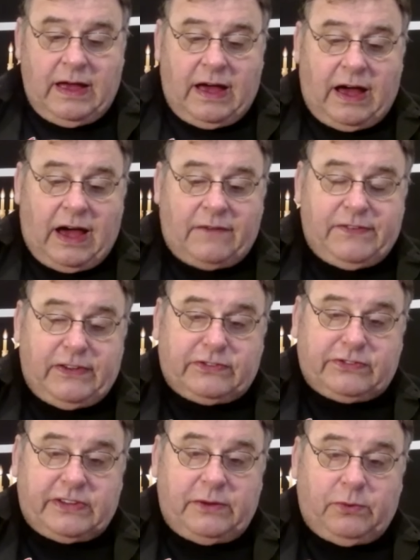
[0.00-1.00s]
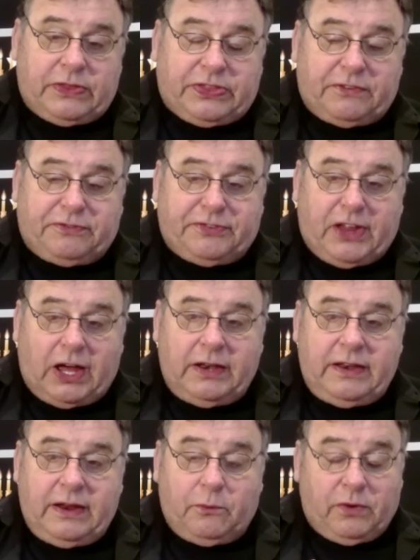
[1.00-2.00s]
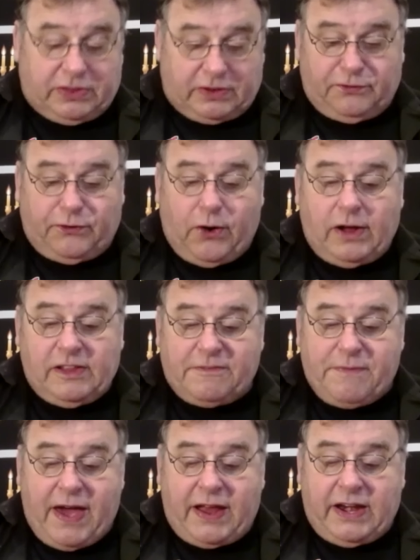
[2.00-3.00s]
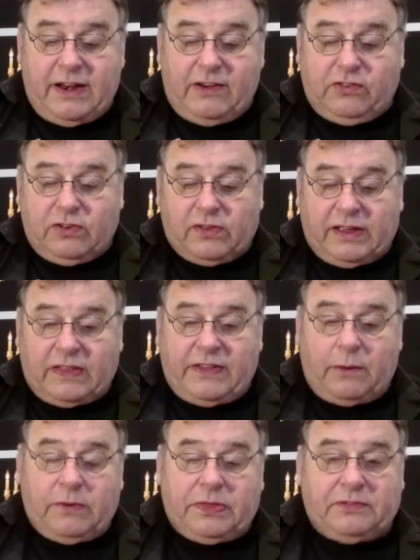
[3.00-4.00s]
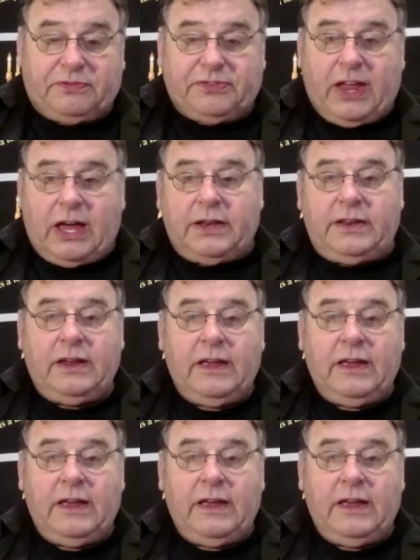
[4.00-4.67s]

Obviously, with the flood, with the fall of man initially, and then with the flood,